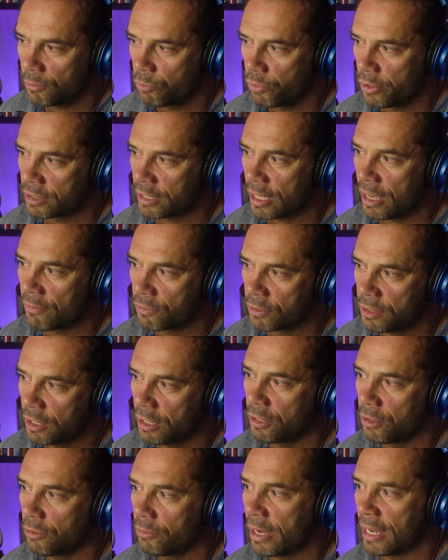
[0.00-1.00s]
with
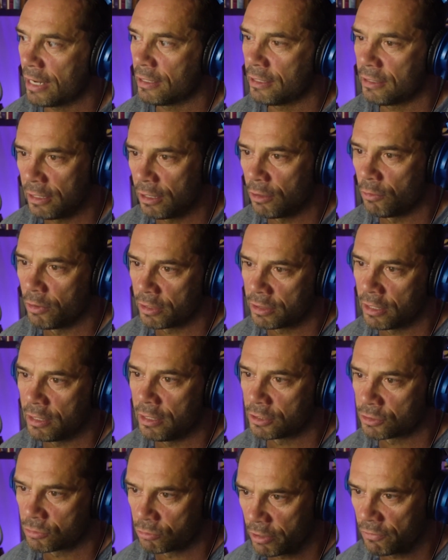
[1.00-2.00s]
everything you had to deal with in
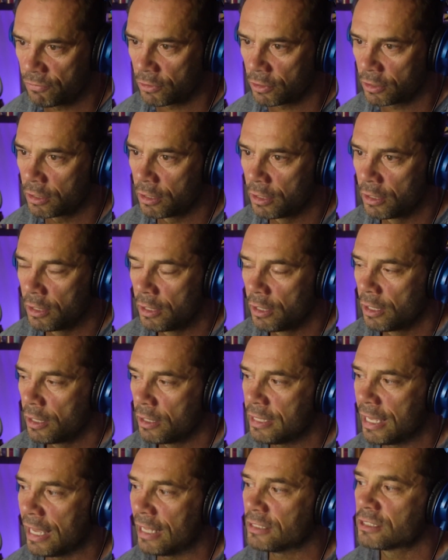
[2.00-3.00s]
this river,
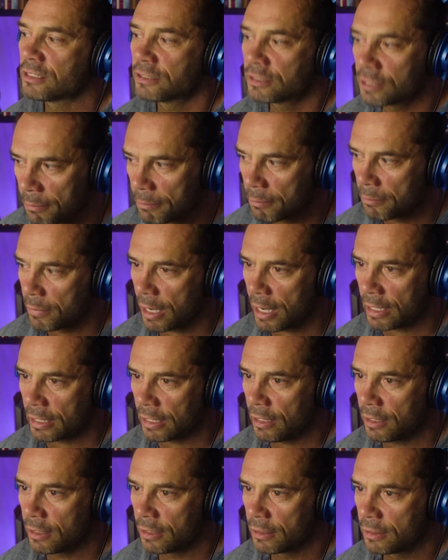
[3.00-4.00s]
that
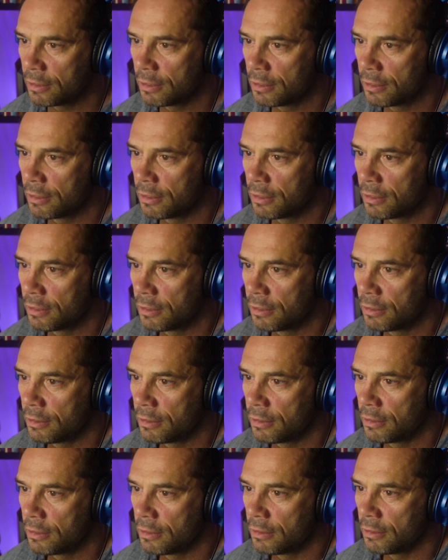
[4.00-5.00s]
somebody,
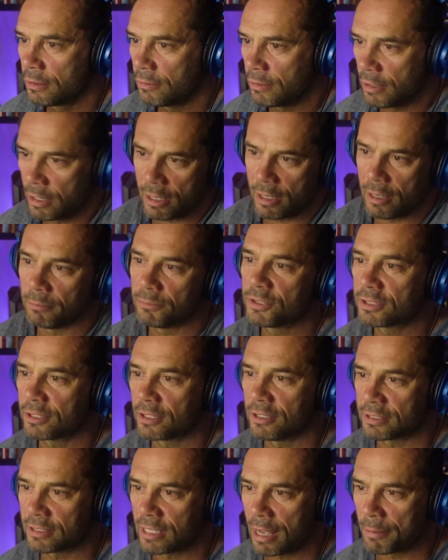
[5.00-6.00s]
well, I'm just
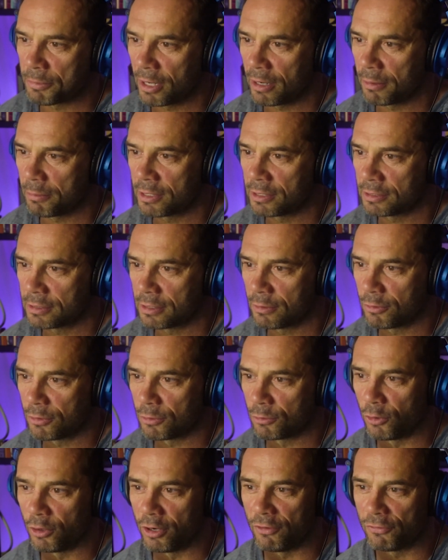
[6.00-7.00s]
going to stop there because I don't want
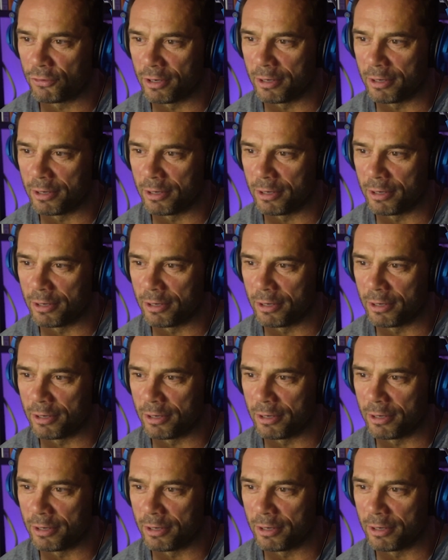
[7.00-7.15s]
to ruin it for